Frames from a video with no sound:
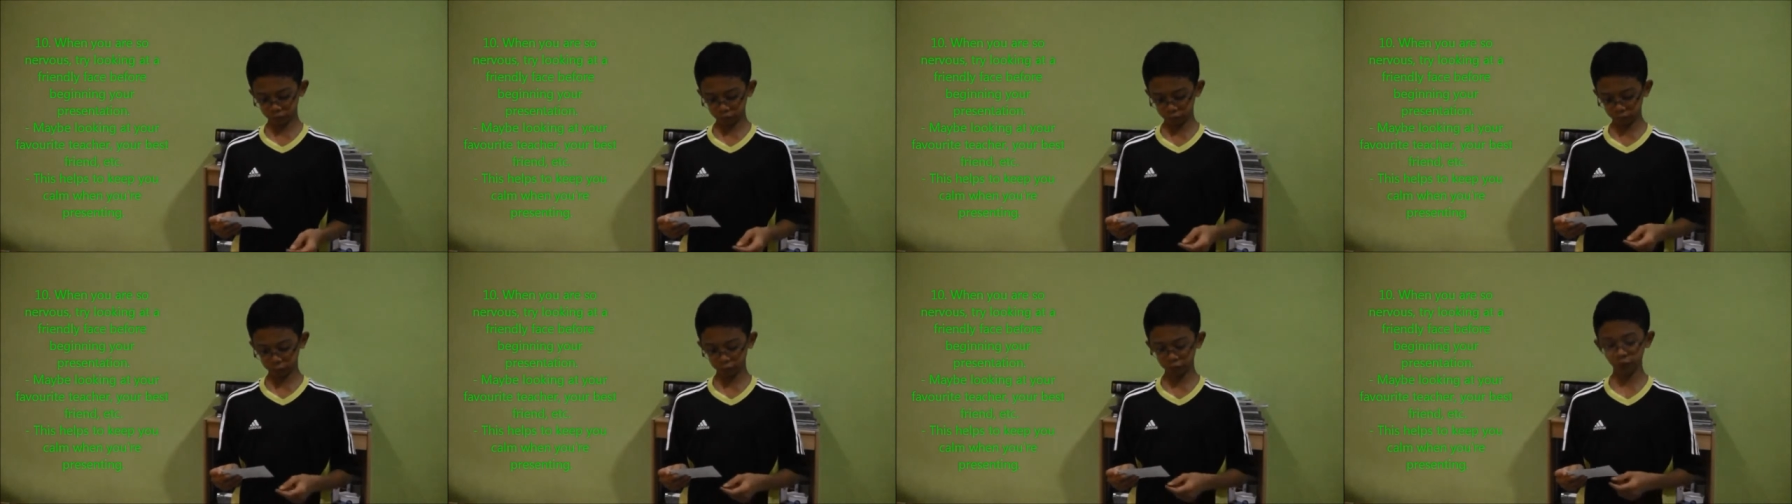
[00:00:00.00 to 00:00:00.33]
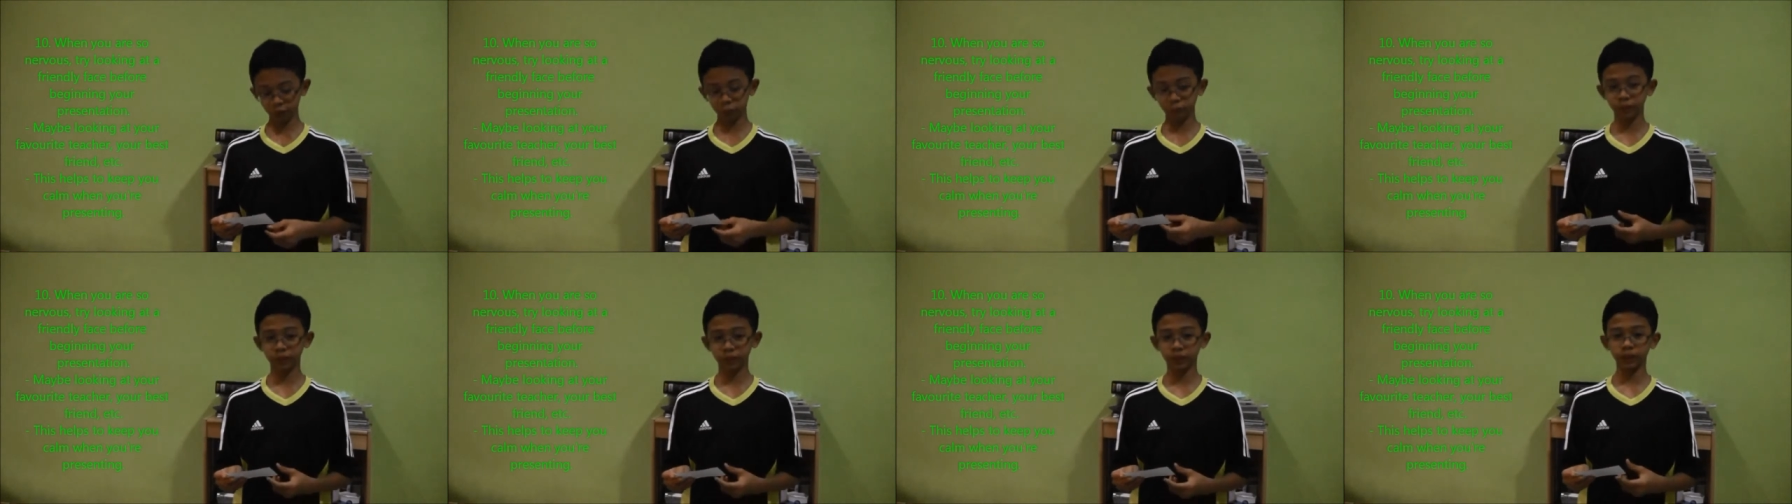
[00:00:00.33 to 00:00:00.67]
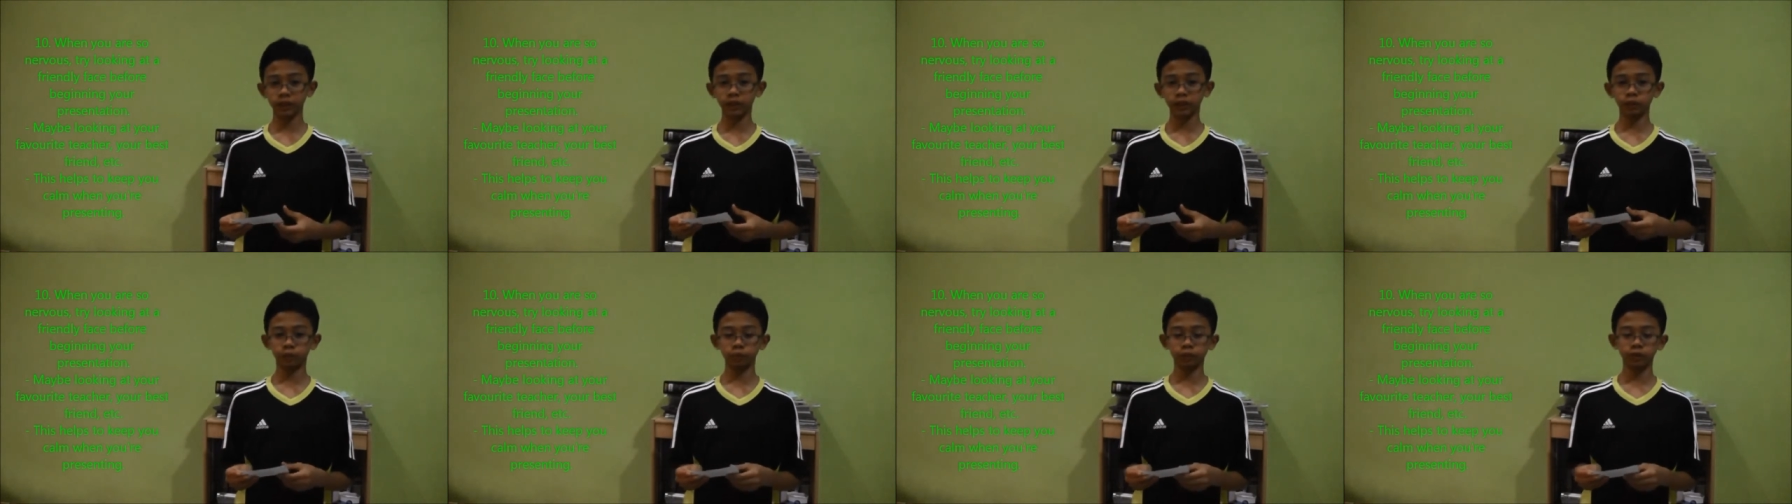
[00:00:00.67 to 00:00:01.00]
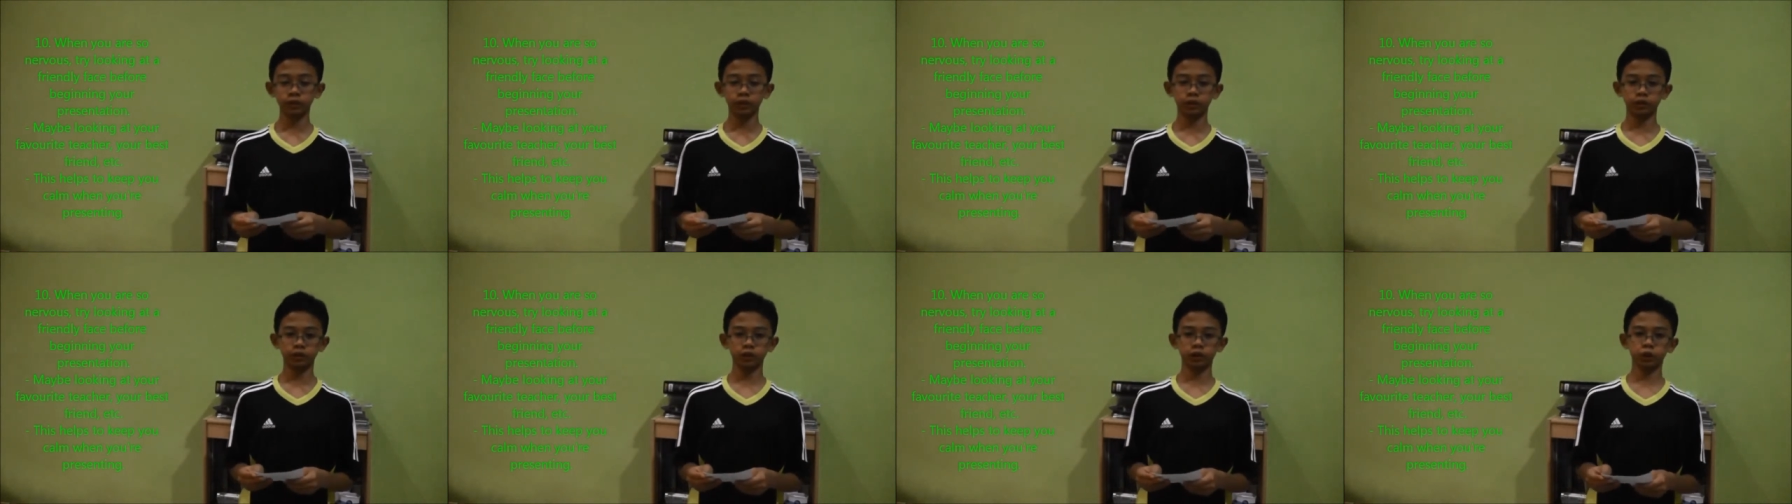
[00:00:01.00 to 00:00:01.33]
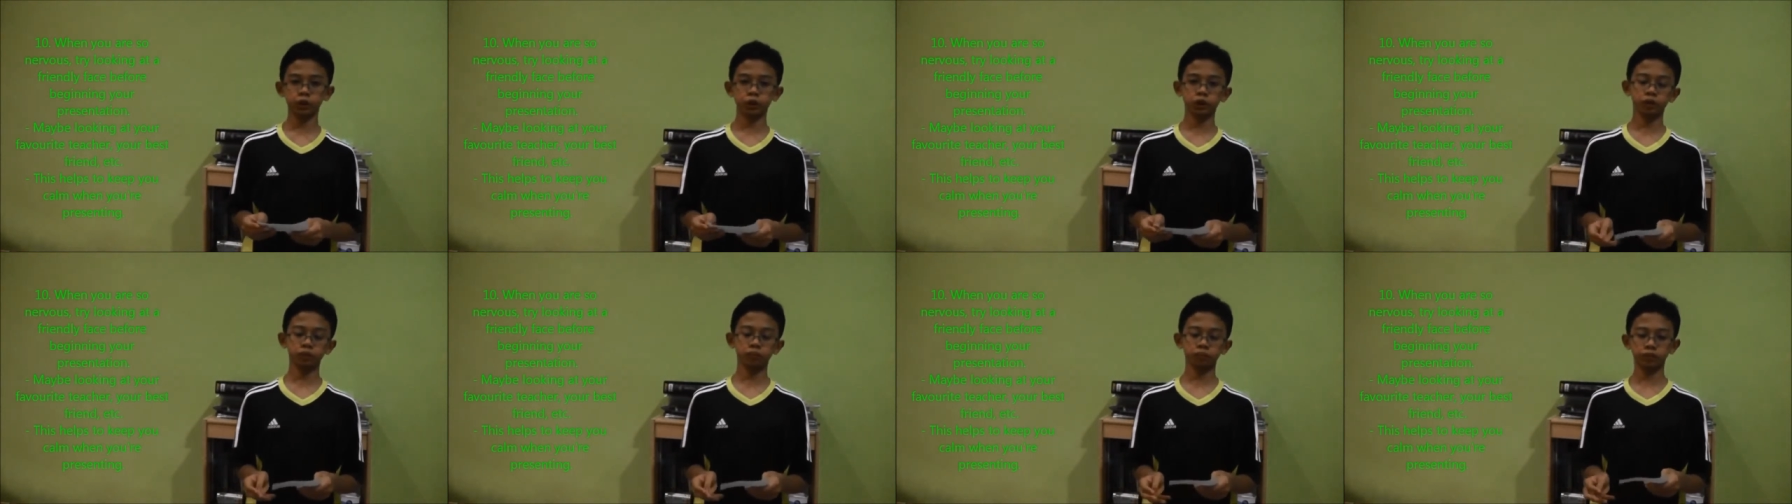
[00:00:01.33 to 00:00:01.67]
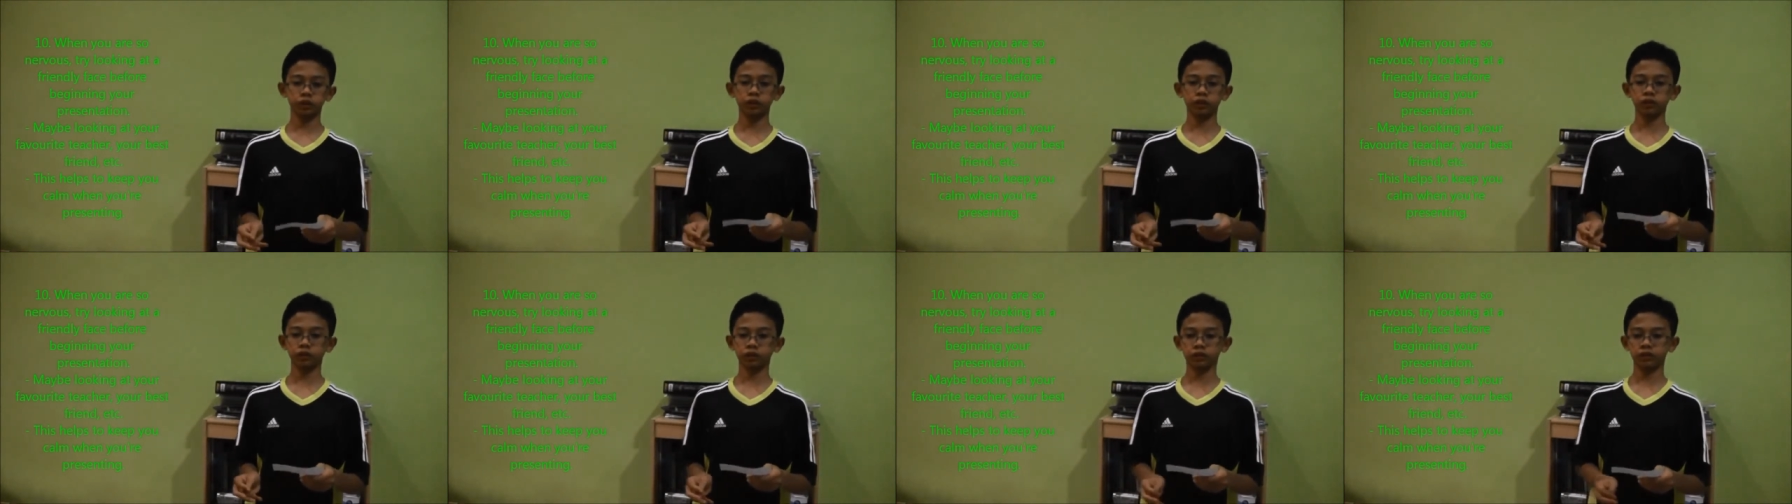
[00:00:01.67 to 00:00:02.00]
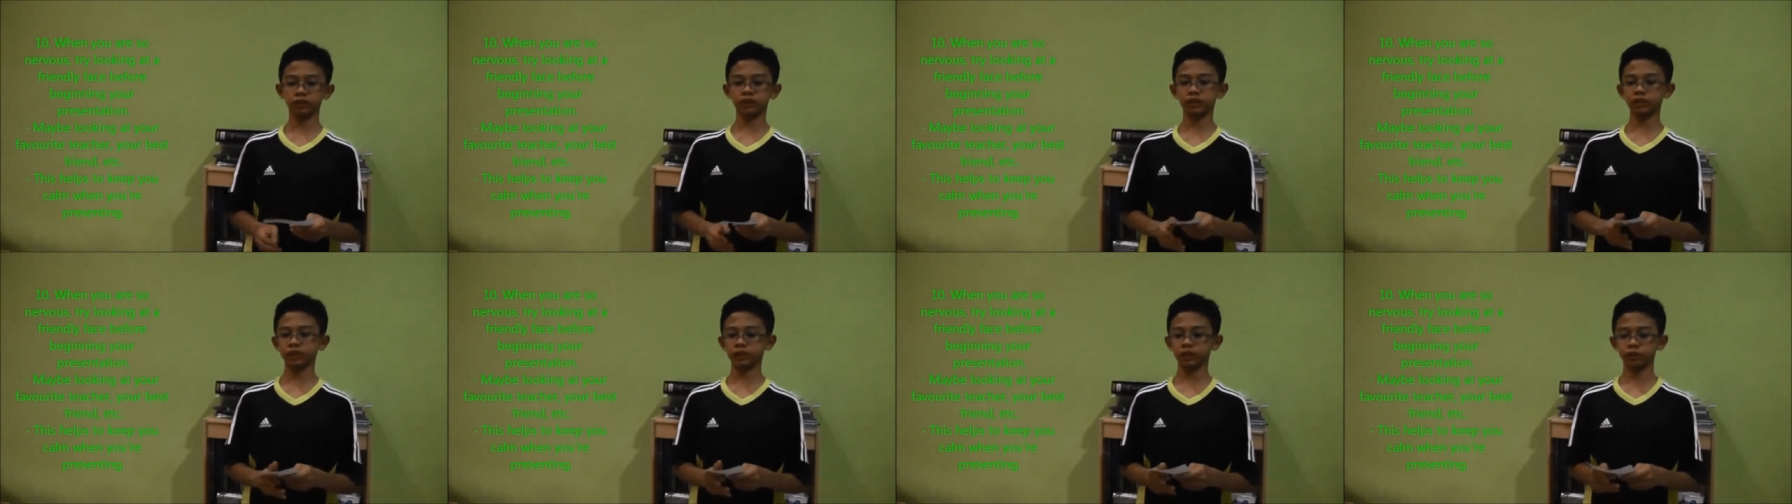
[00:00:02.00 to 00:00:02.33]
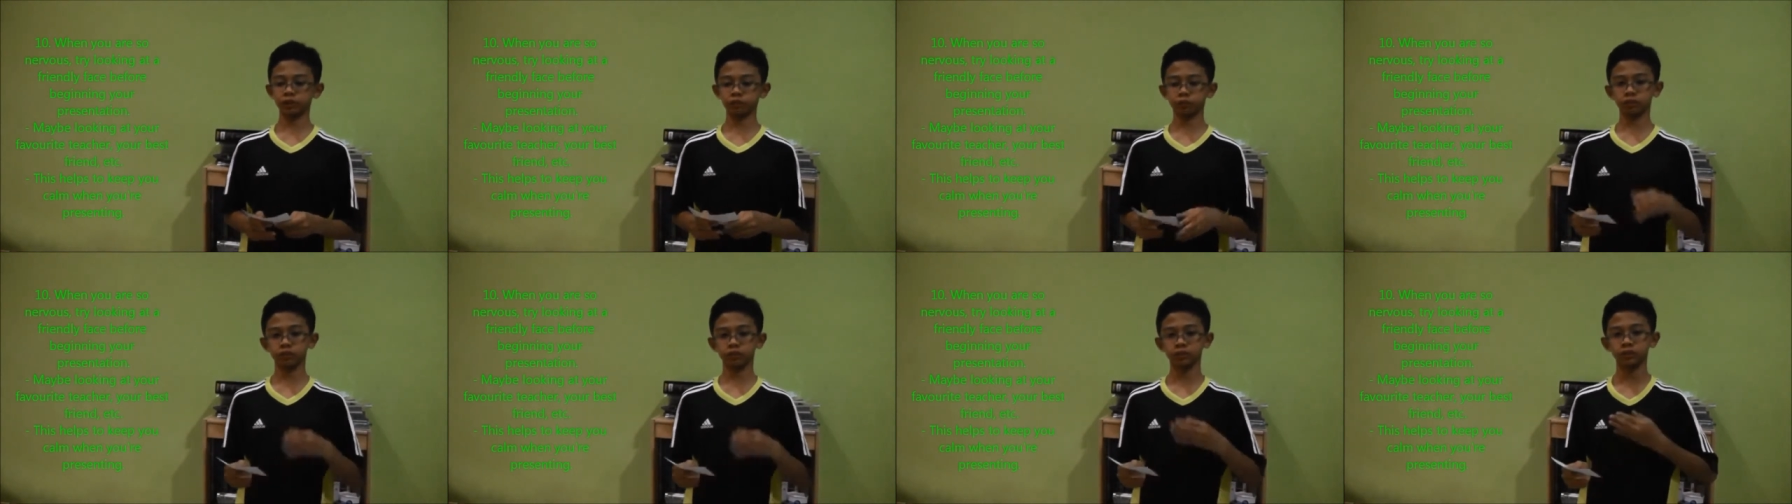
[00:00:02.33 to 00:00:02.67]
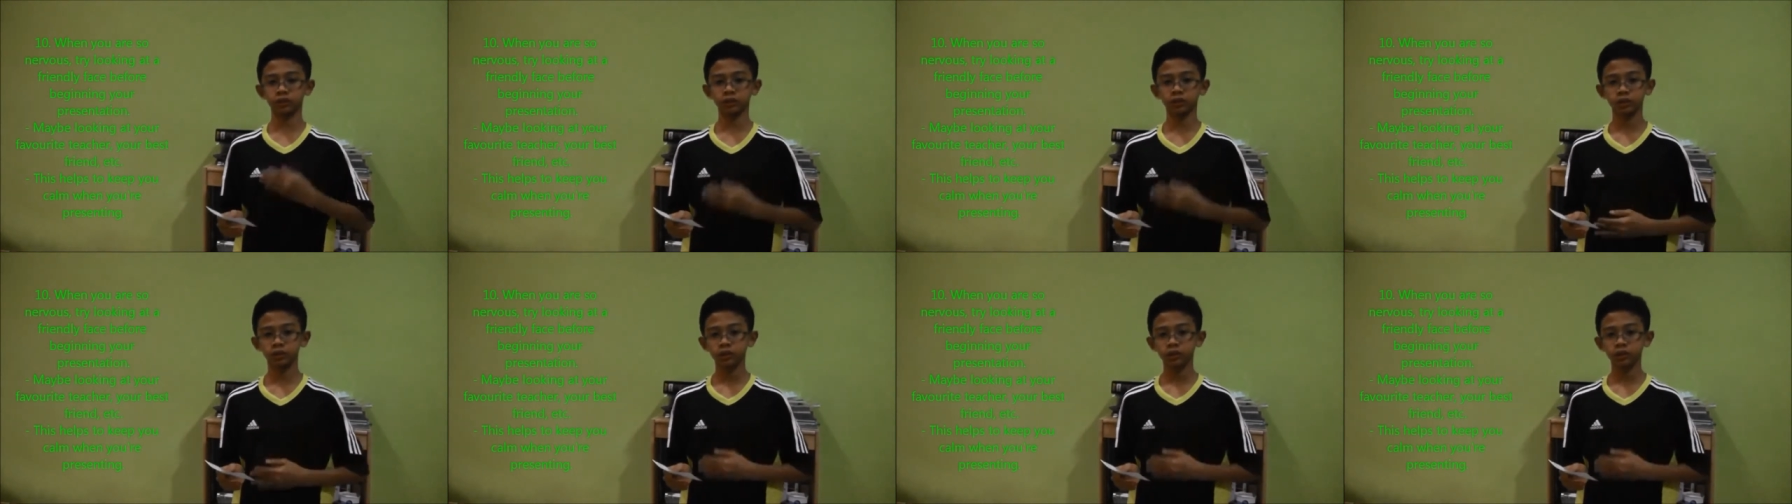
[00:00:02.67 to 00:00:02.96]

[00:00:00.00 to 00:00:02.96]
before beginning your presentation, because that helps.